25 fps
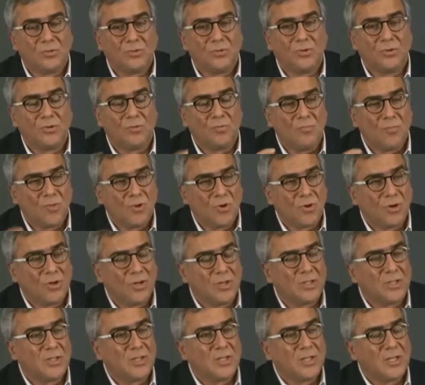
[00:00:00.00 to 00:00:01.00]
to know
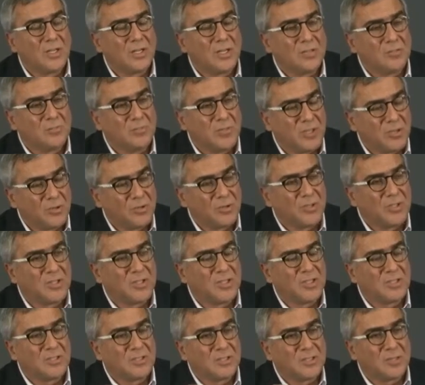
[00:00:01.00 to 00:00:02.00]
more and better
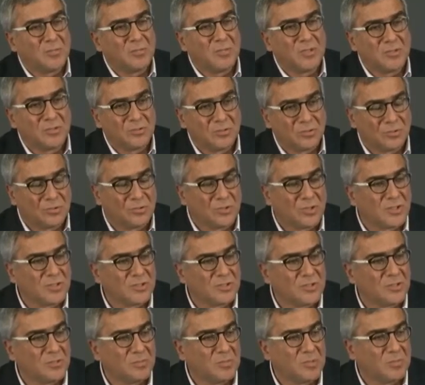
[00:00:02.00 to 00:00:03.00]
things about the
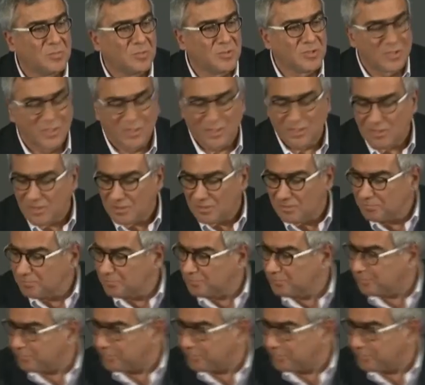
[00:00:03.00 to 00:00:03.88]
drugs that people take.